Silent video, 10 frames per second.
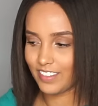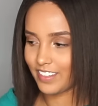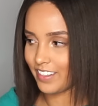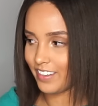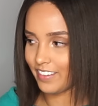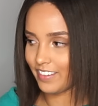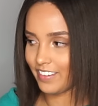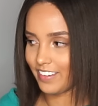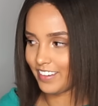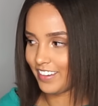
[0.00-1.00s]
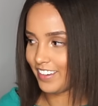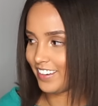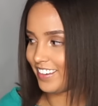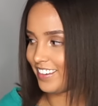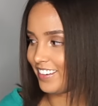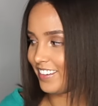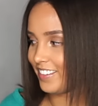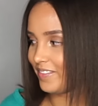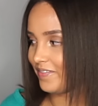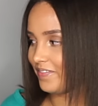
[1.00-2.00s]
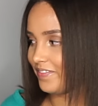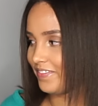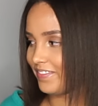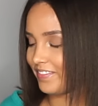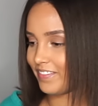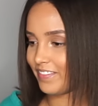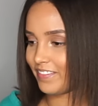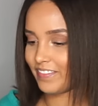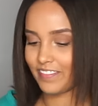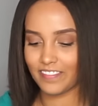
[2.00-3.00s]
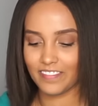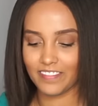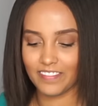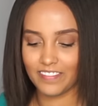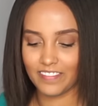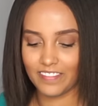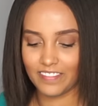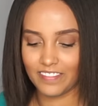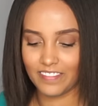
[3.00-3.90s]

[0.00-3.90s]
[no speech]